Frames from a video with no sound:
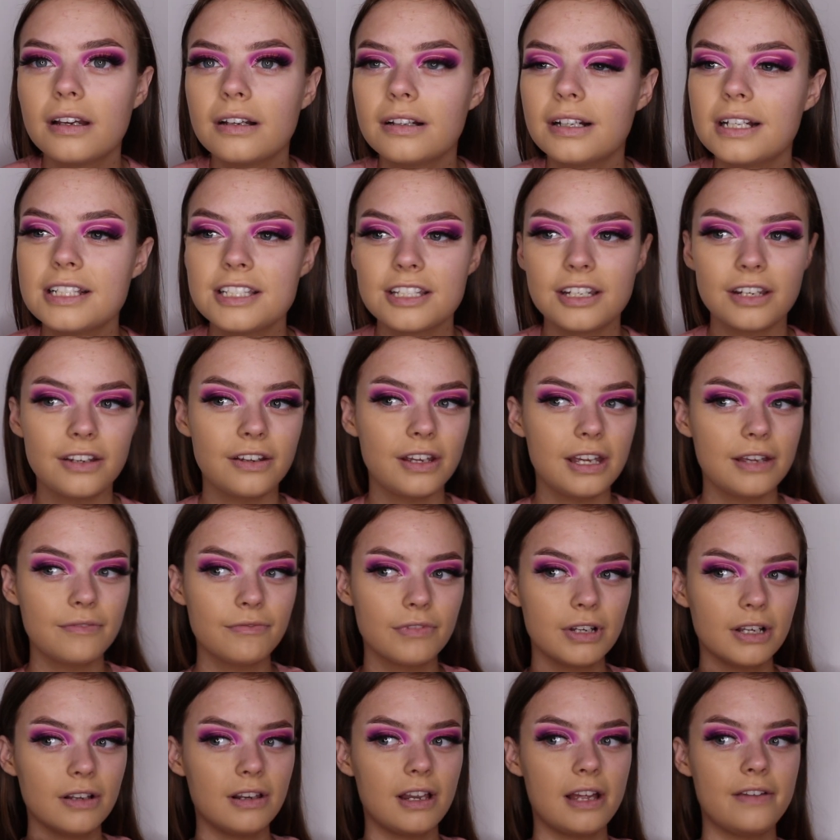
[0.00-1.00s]
I don't know, in
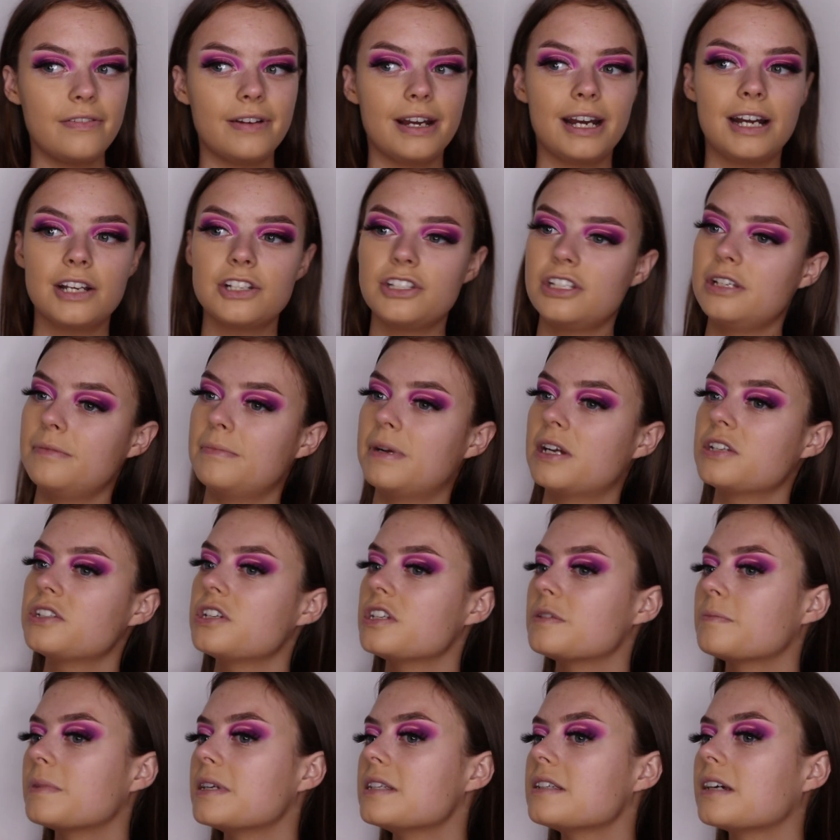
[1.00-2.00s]
real life it actually
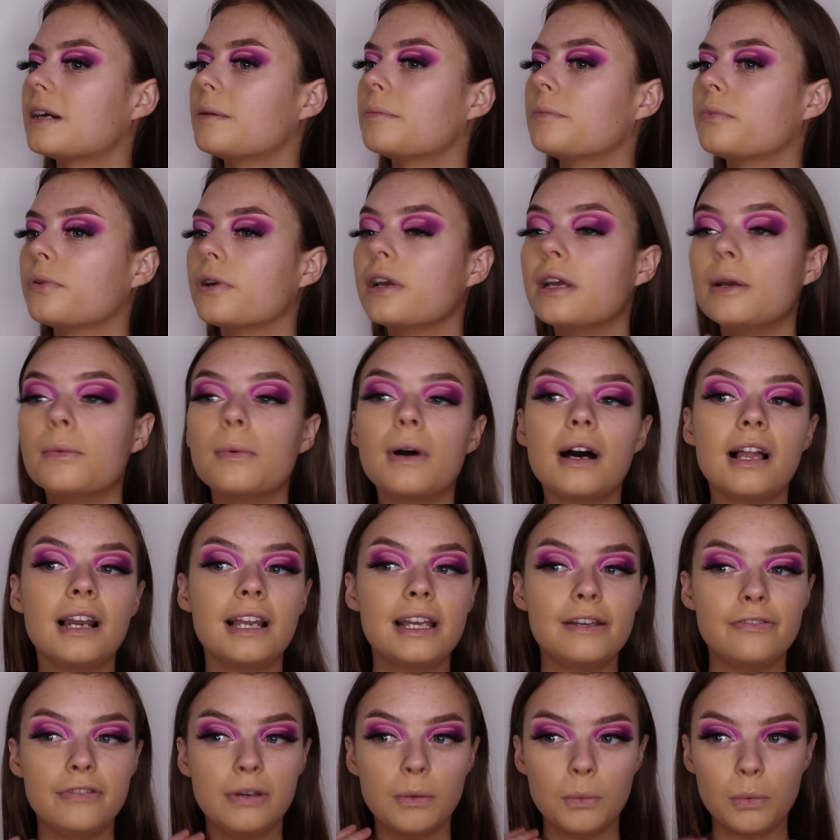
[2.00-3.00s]
matches my tan pretty well
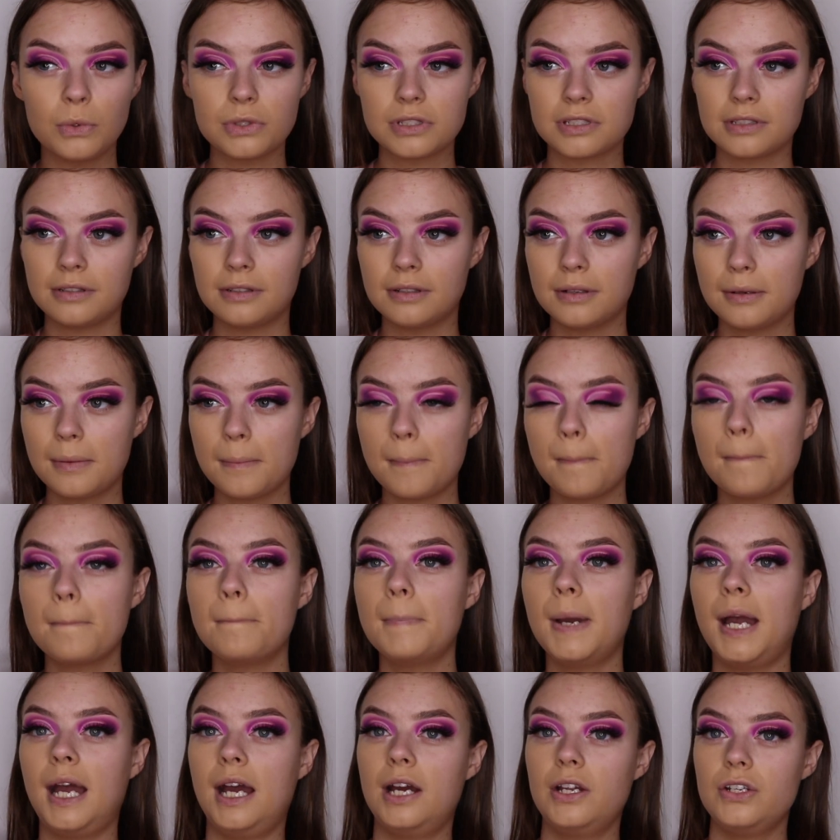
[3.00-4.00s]
if it wasn't
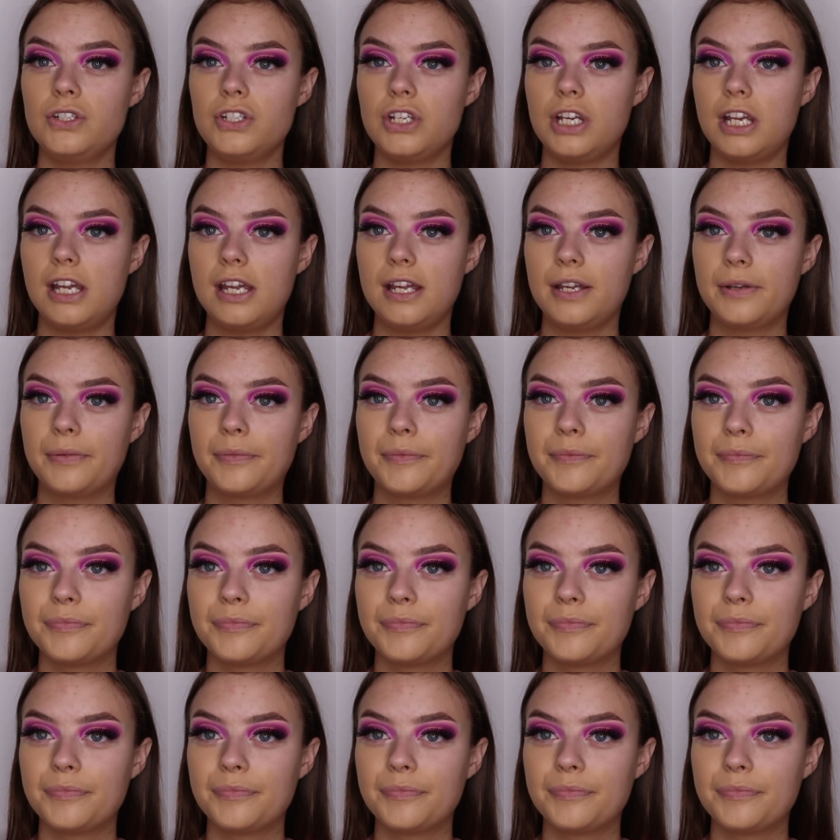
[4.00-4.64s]
patchy.